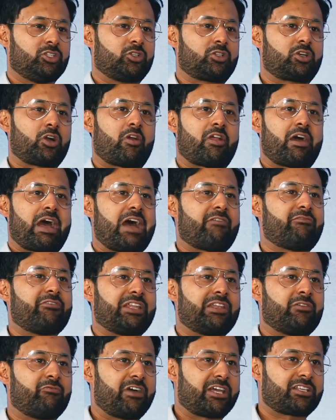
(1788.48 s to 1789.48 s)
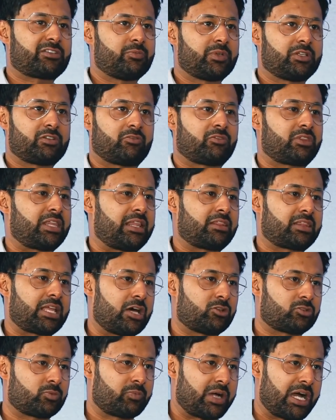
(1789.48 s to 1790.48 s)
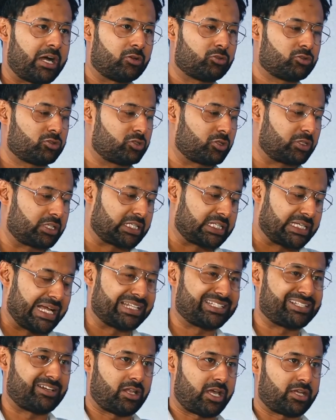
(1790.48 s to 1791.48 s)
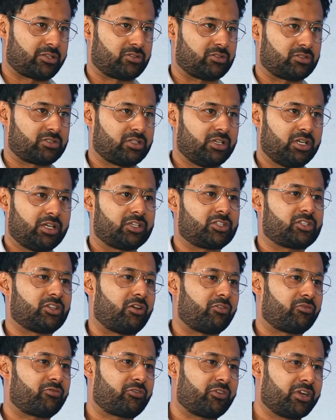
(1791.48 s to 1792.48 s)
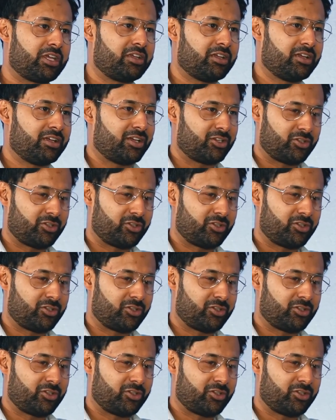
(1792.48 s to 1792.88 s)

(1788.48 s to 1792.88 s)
You've got to have investment of £10,000 to get a license. Mm-hmm. It's not free.